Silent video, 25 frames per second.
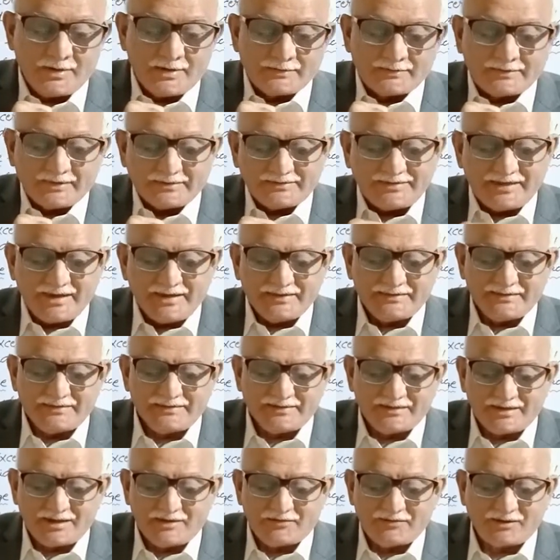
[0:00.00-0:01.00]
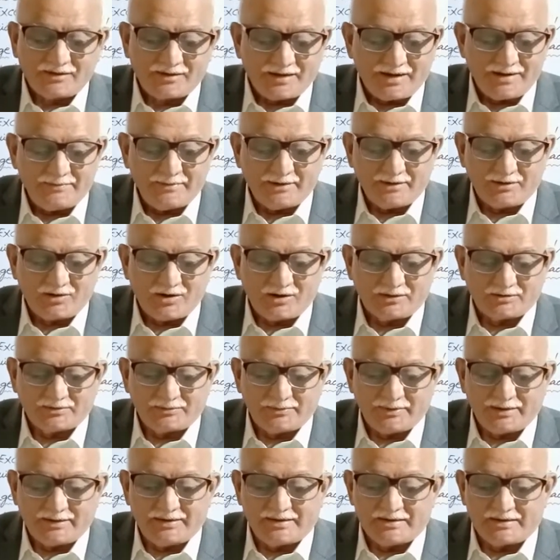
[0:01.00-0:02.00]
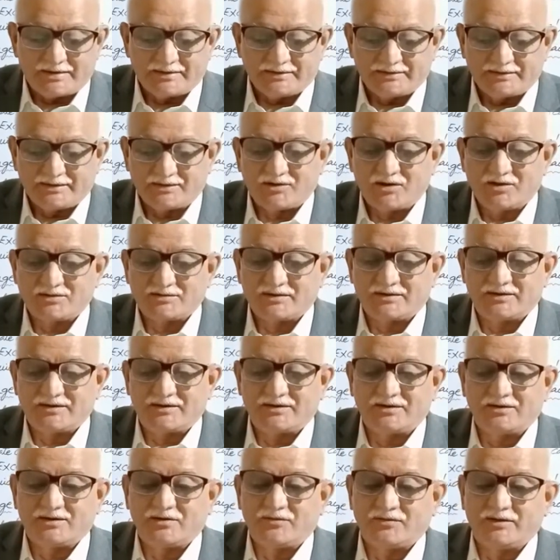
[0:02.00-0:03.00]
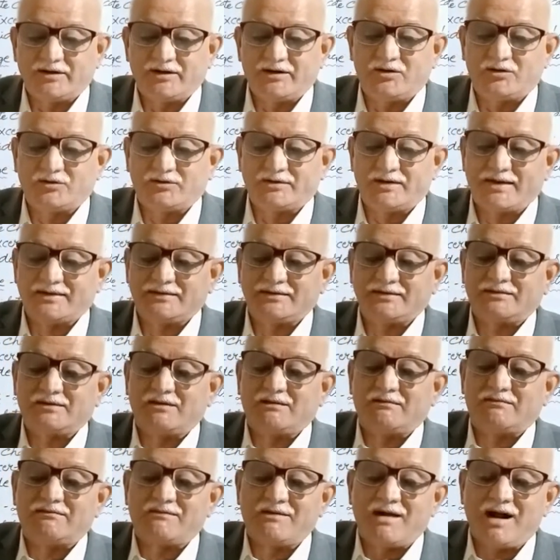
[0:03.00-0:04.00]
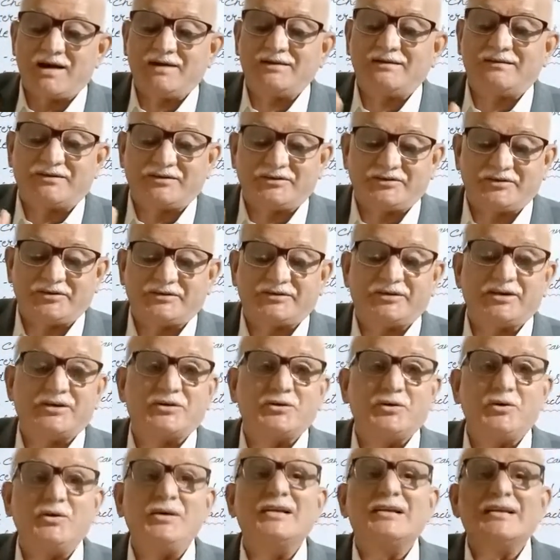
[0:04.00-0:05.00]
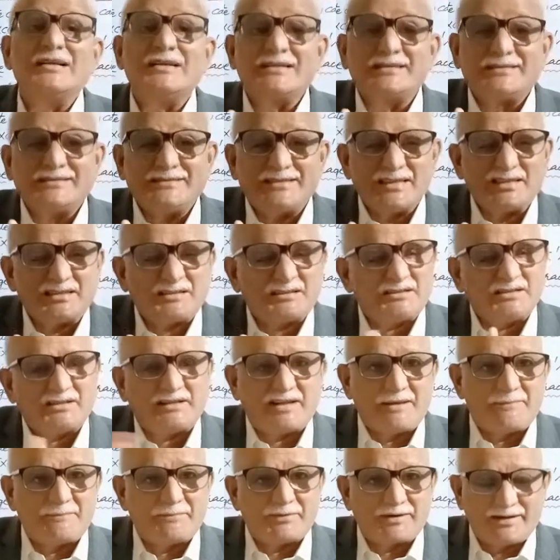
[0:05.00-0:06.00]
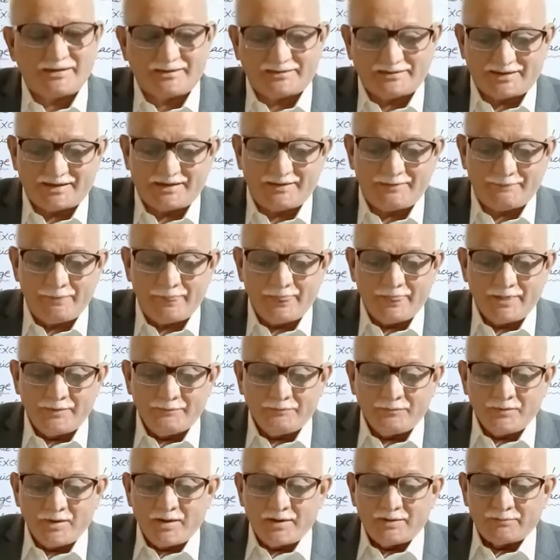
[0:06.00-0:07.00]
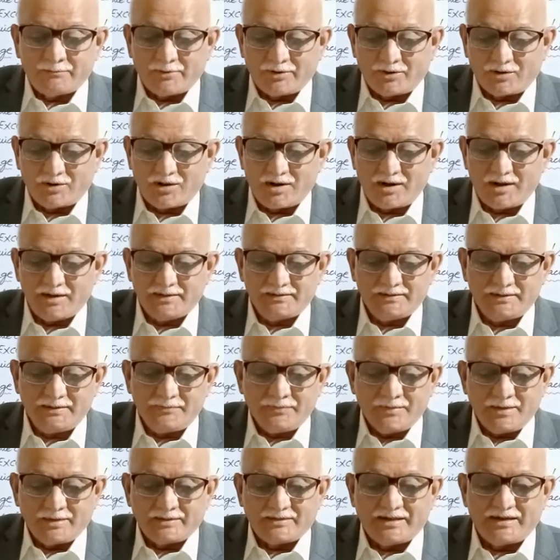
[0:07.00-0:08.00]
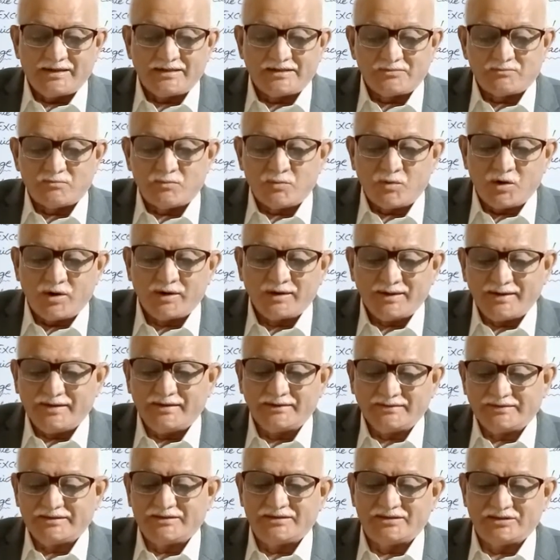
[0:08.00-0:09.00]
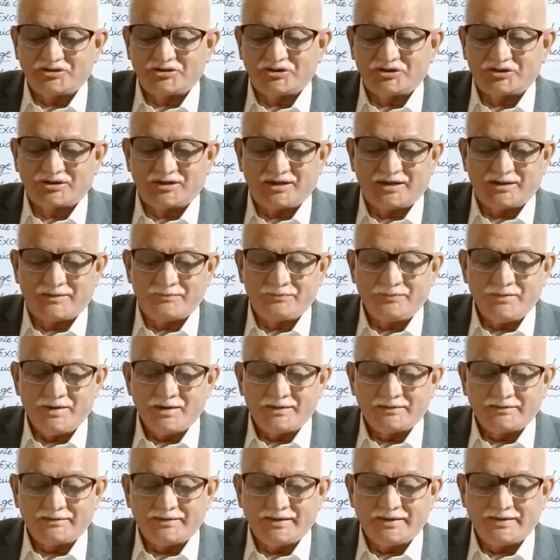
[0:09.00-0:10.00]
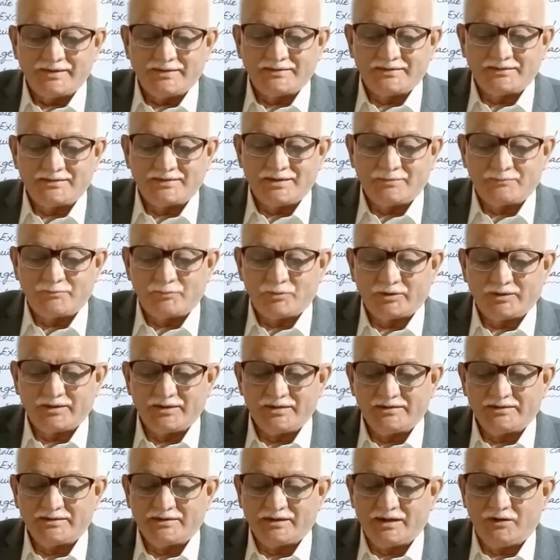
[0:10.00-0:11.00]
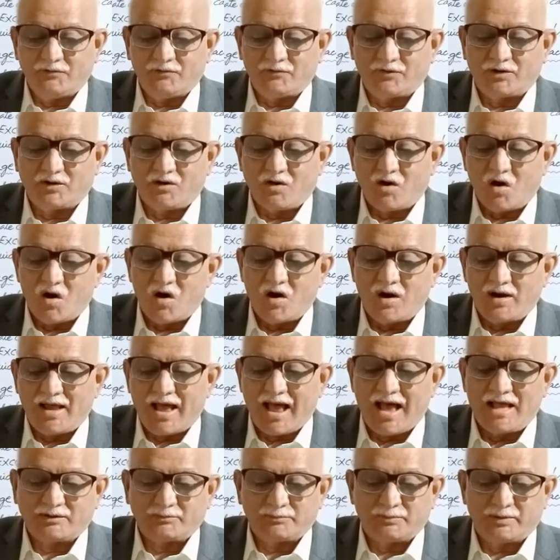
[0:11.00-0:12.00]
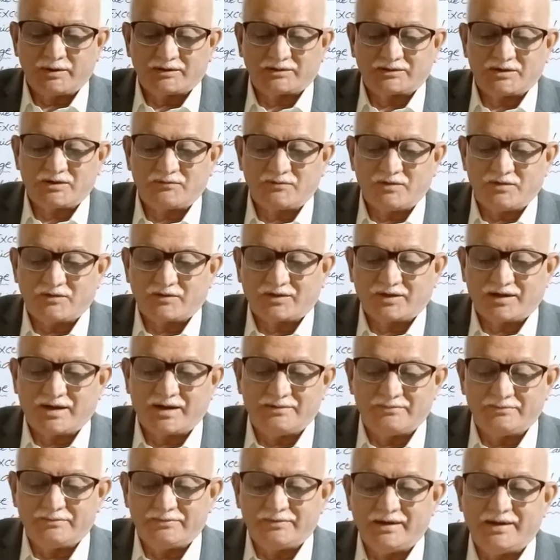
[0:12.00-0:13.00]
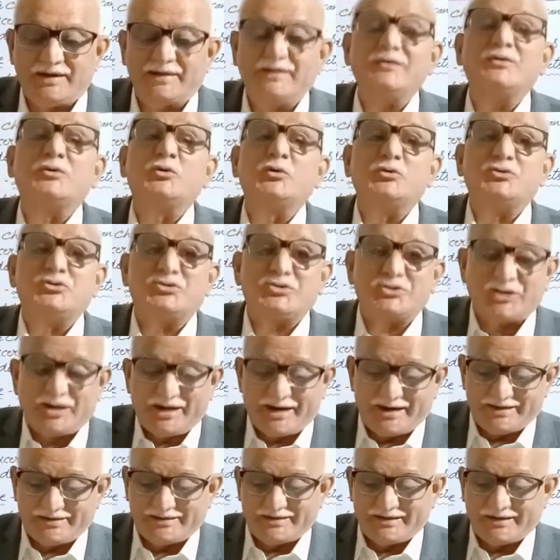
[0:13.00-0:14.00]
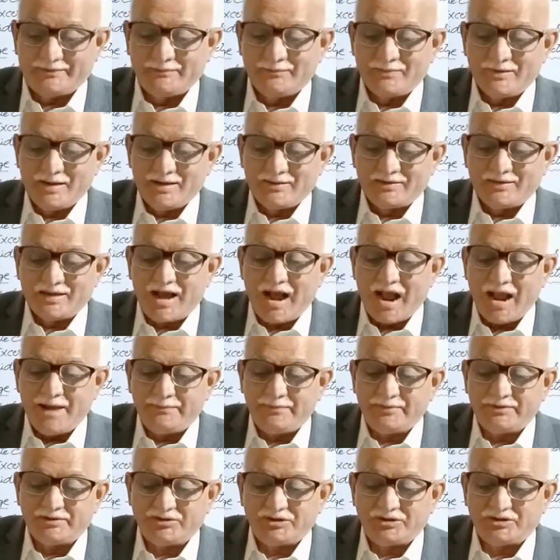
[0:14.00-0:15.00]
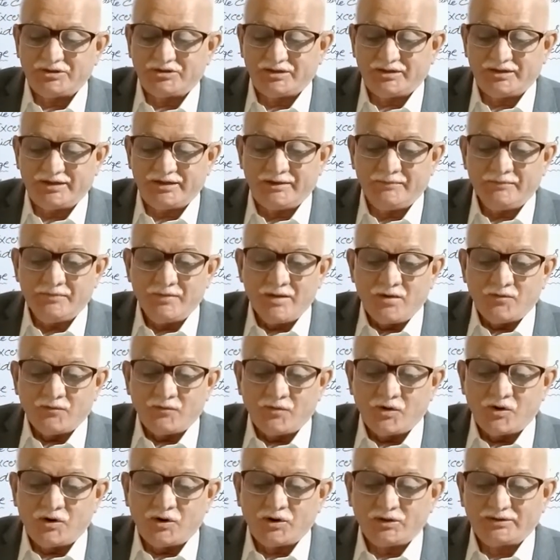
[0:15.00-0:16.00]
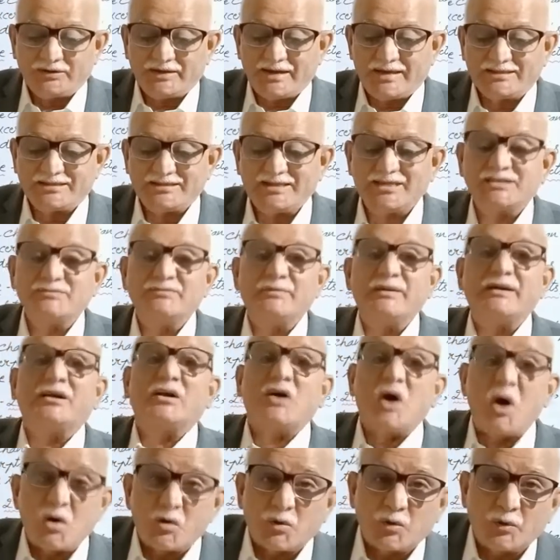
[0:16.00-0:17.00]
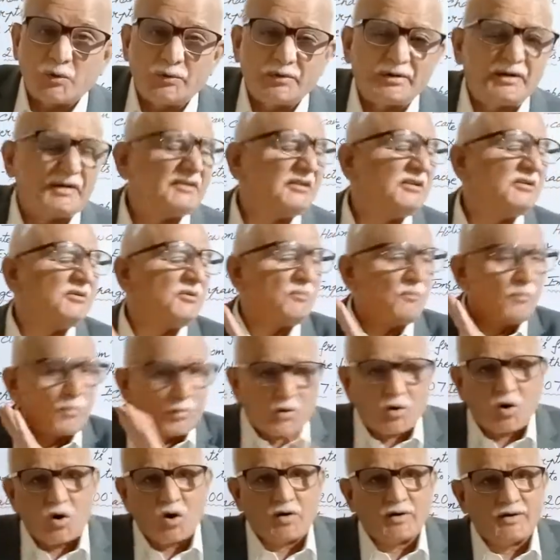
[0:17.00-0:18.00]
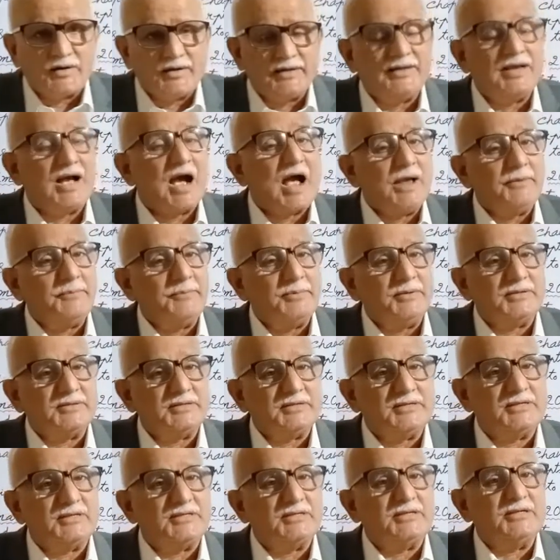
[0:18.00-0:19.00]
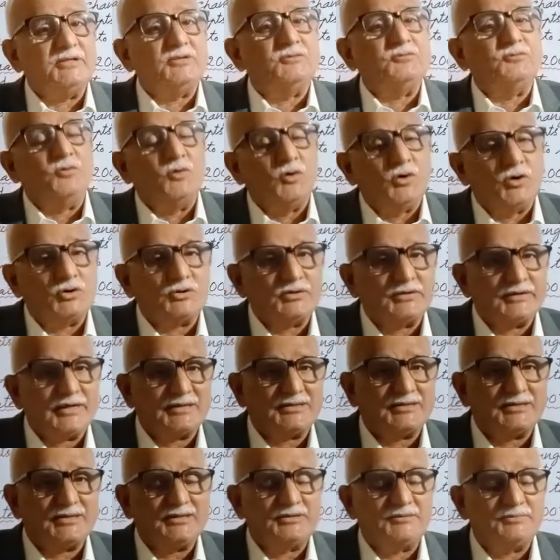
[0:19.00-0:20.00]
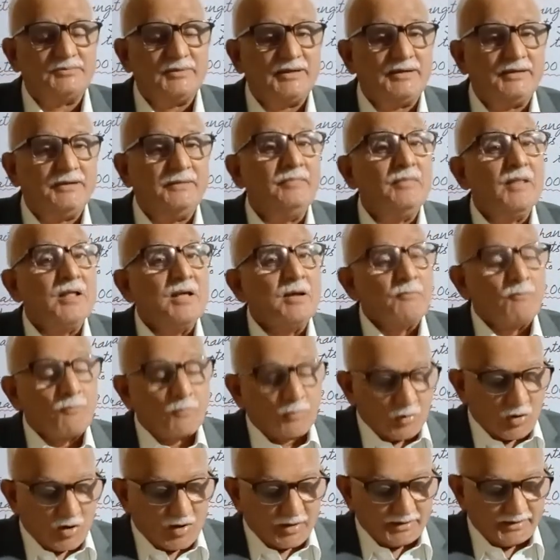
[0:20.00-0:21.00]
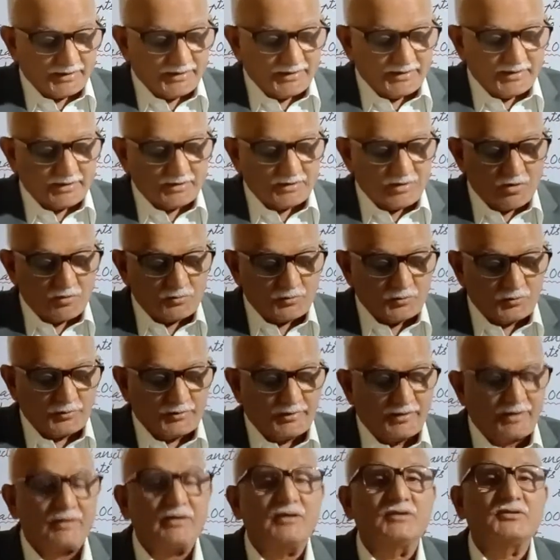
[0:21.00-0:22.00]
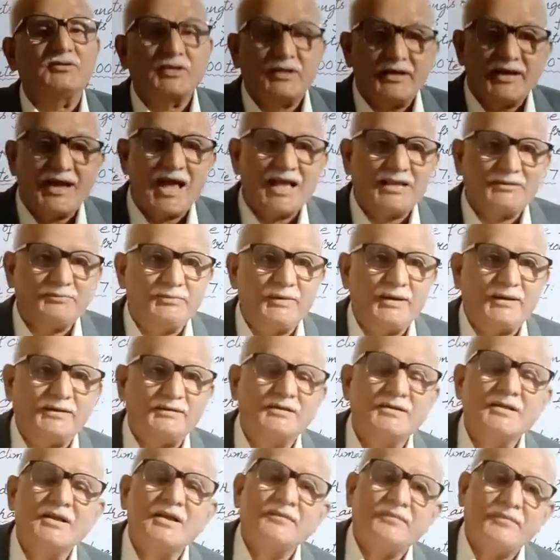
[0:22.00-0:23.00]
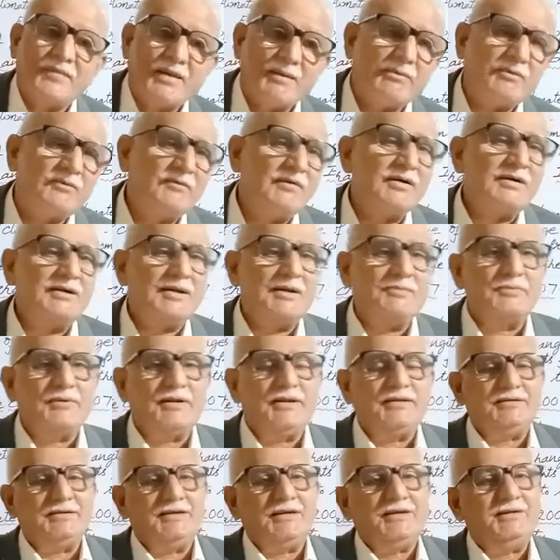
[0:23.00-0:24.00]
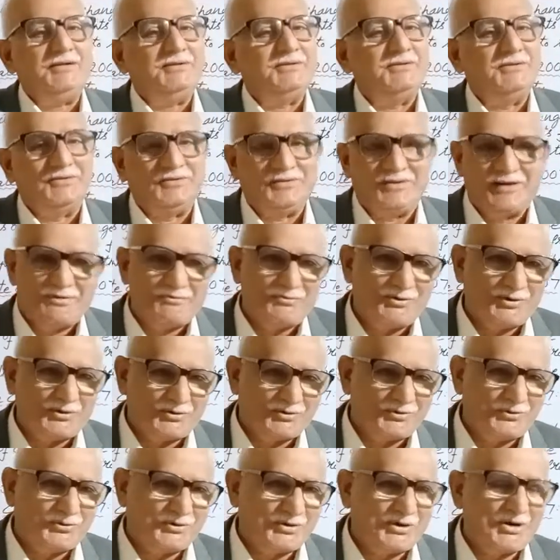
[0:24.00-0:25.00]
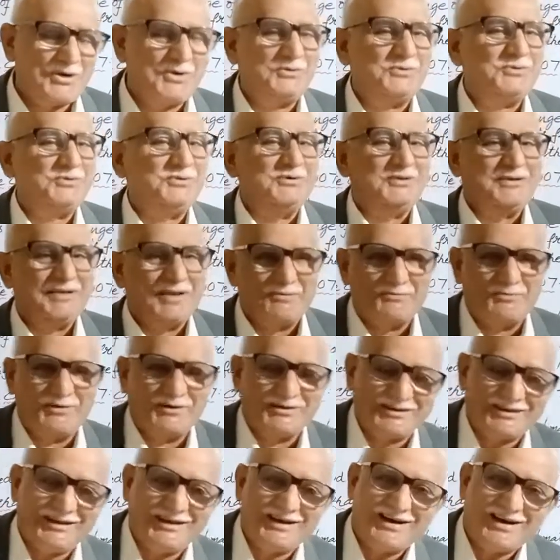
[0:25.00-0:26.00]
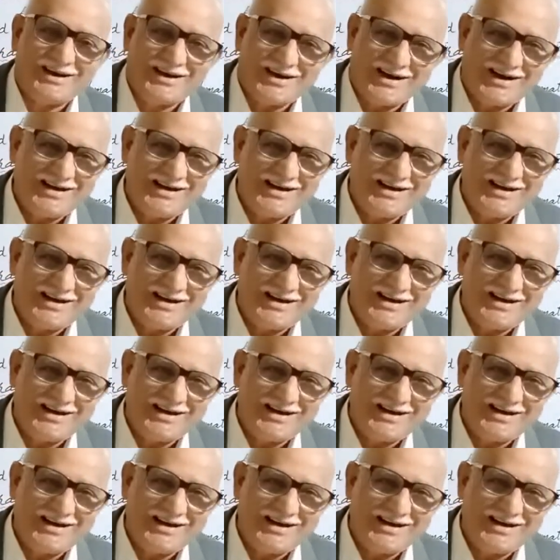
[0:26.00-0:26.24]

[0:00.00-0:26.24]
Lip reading: The changes in our climate caused by increased concentration of greenhouse gases are not restricted to just temperature. Because there is more energy in the system, there is the potential for all aspects of our climate to change. The IPCC fourth assessment concluded that broadly, IPCC's fourth assessment broadly concluded on three aspects. Number one, temperature. Number two, drought. Number three,